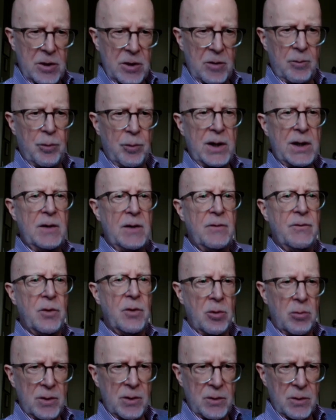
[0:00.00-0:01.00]
you know bringing
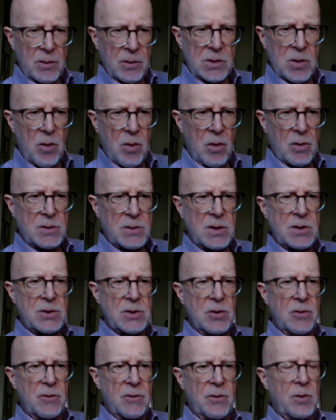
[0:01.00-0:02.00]
forward those quotes
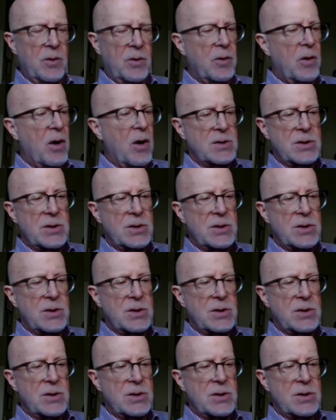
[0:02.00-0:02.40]
and so forth.